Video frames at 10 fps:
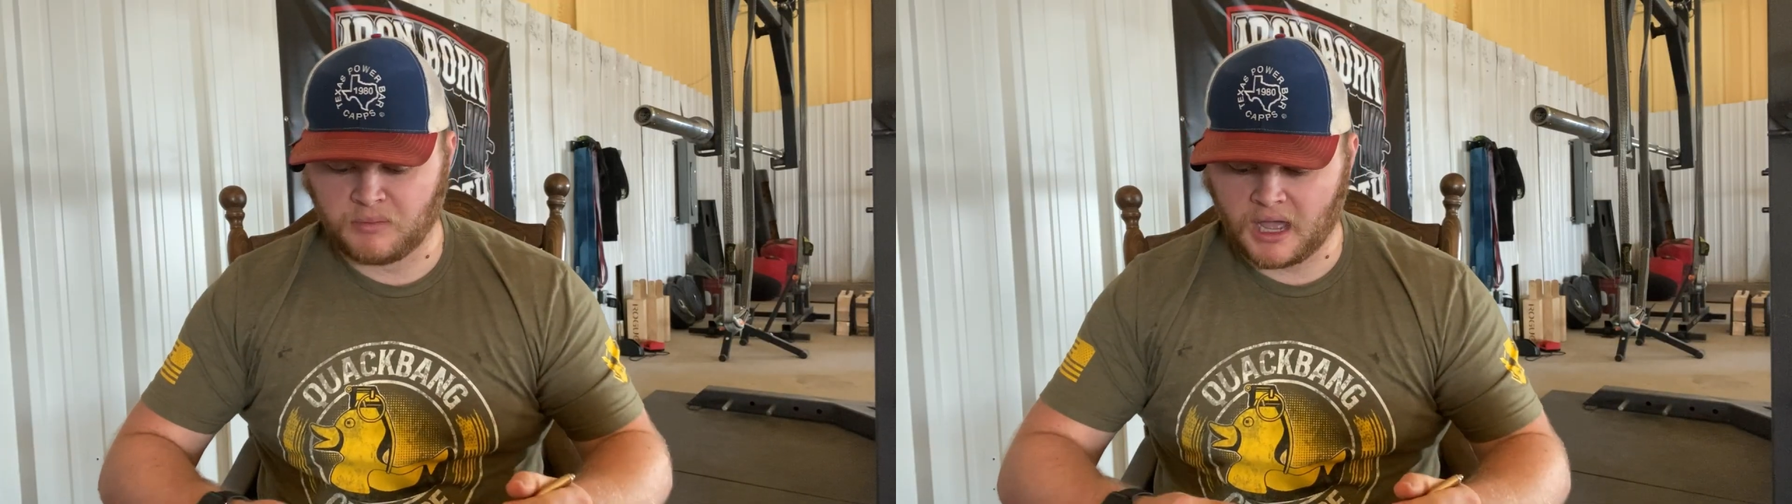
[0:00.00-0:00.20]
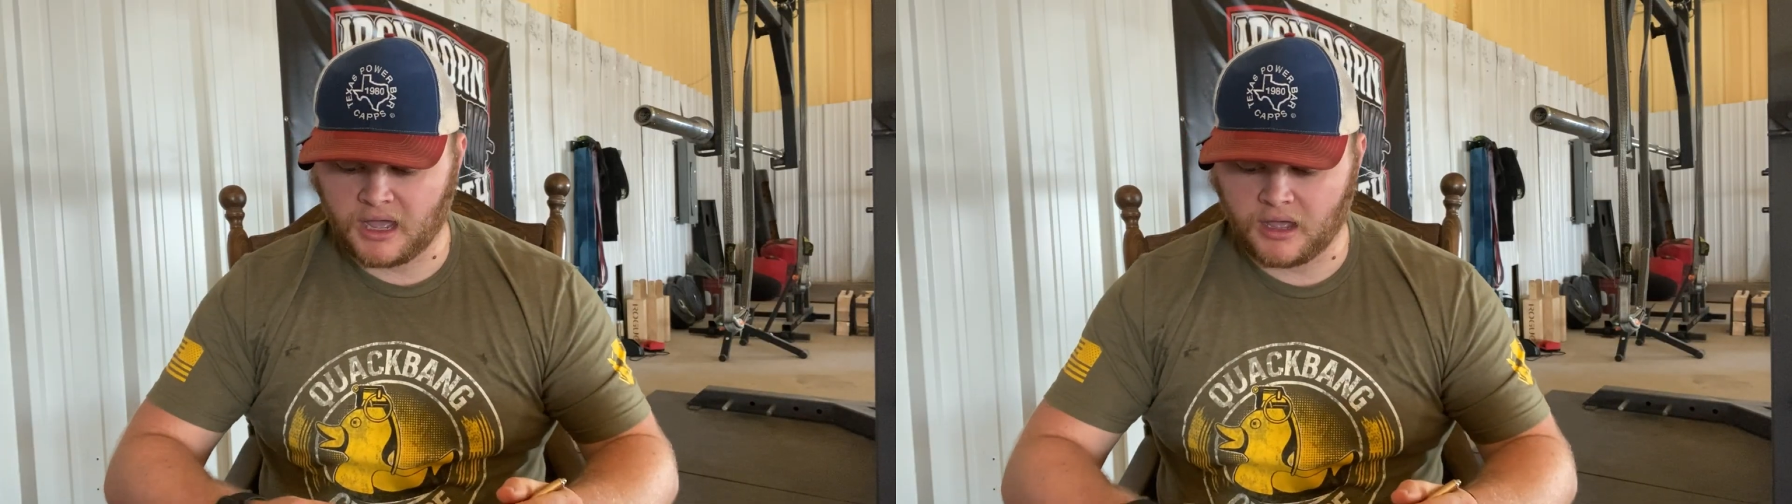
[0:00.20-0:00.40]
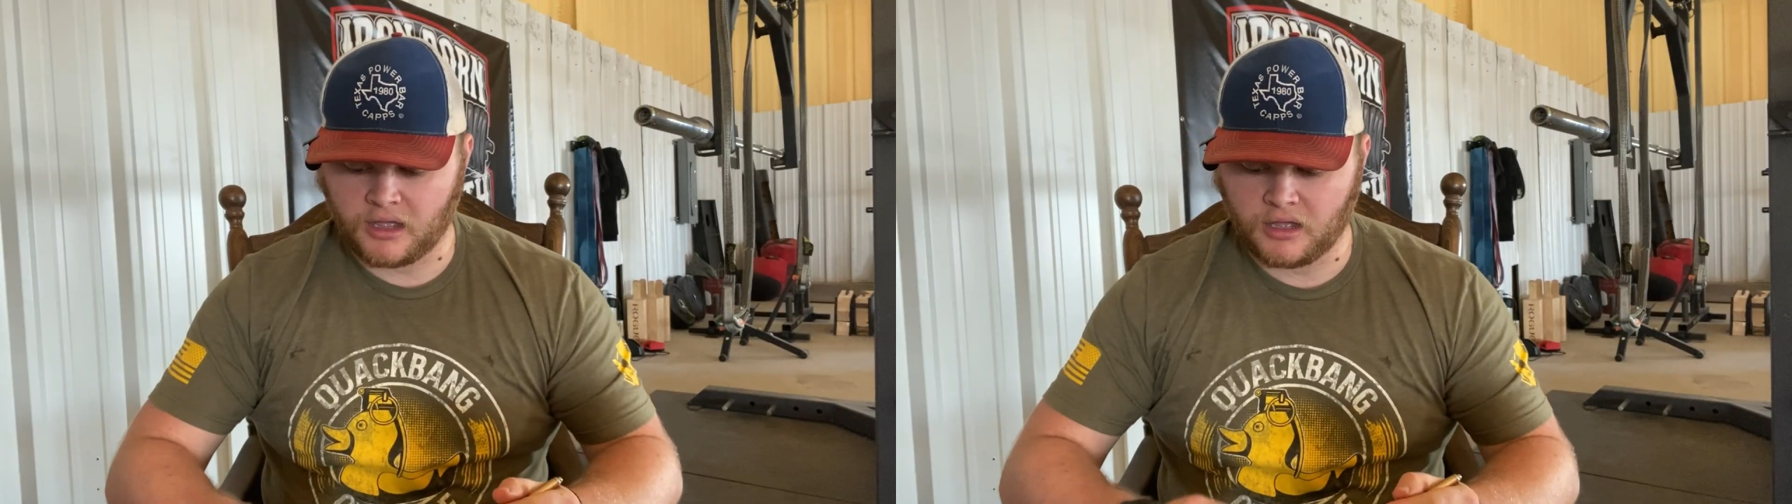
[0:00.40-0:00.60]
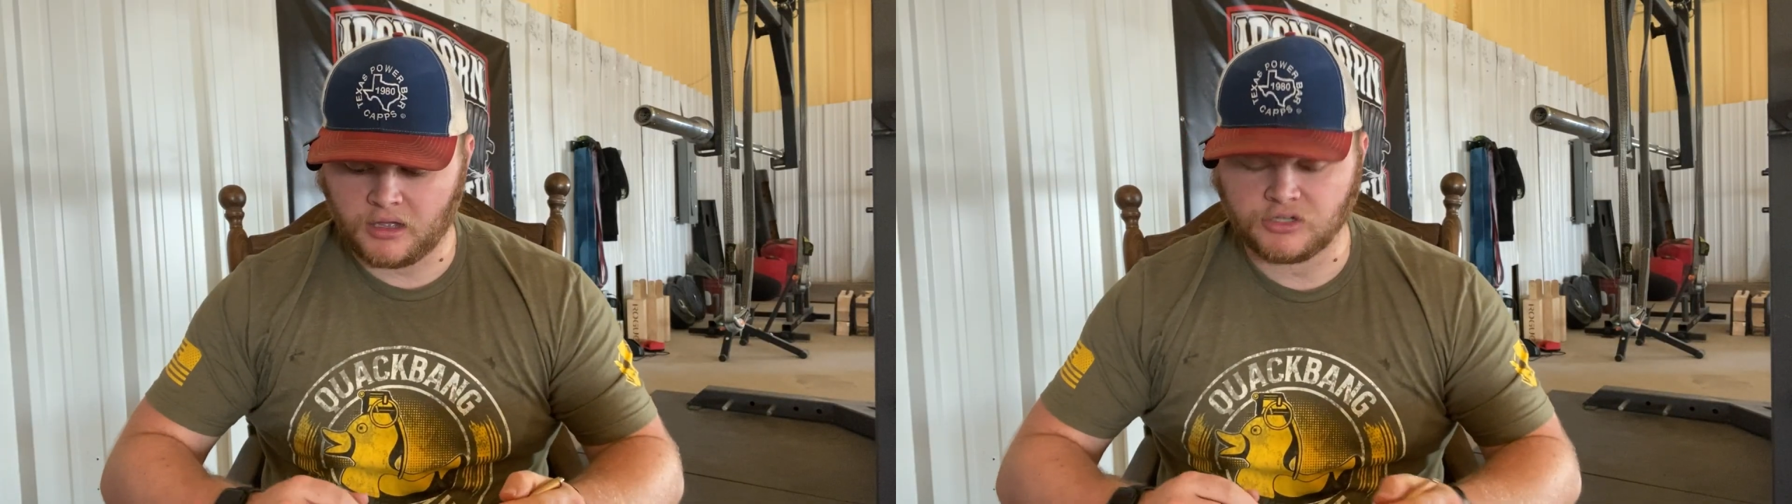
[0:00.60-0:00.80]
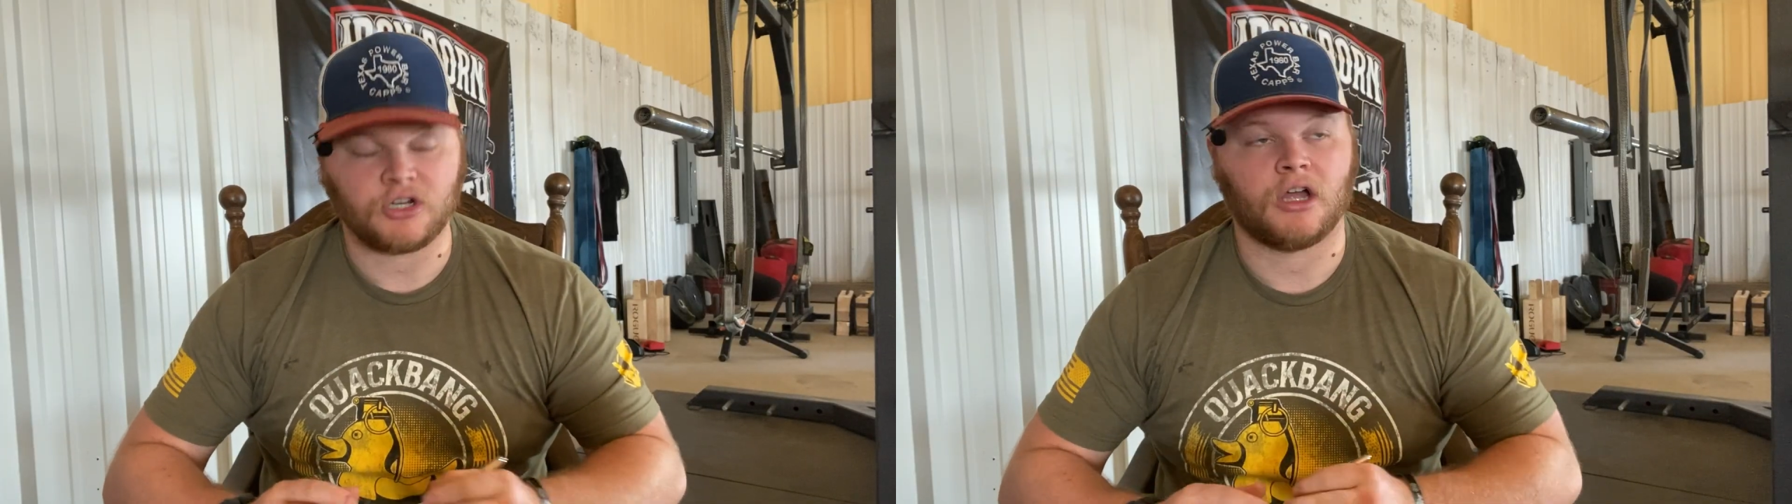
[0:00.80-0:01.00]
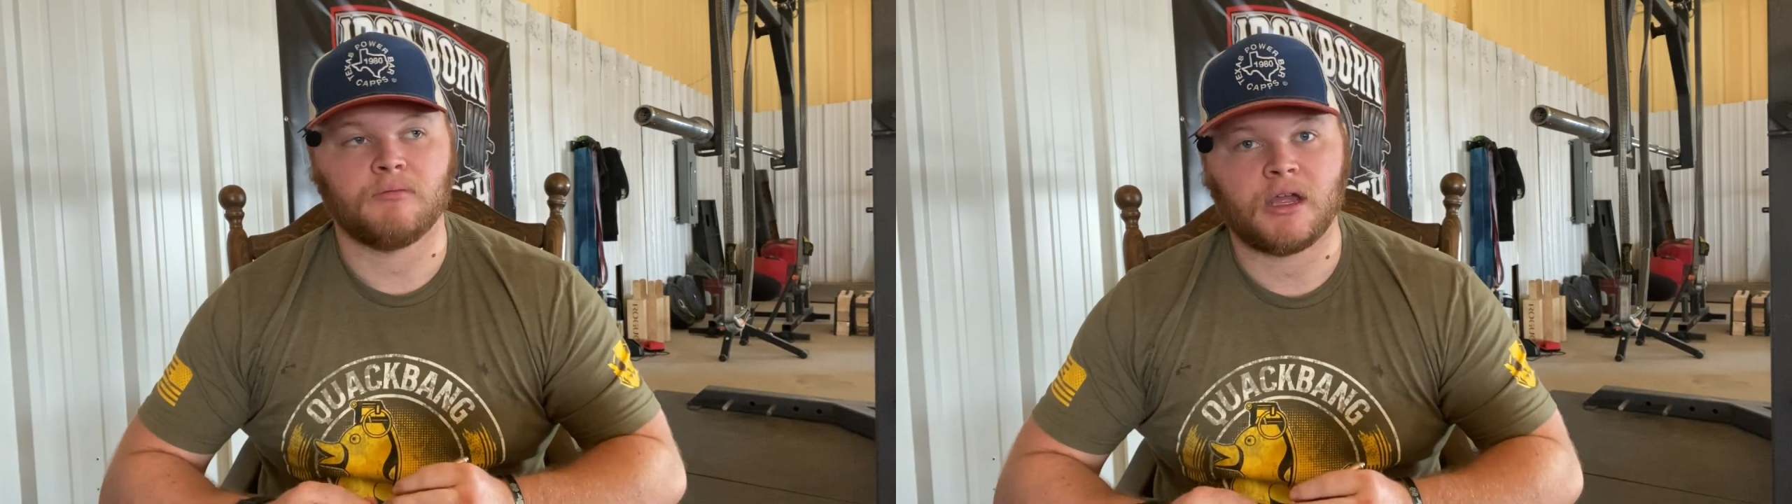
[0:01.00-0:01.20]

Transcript: by John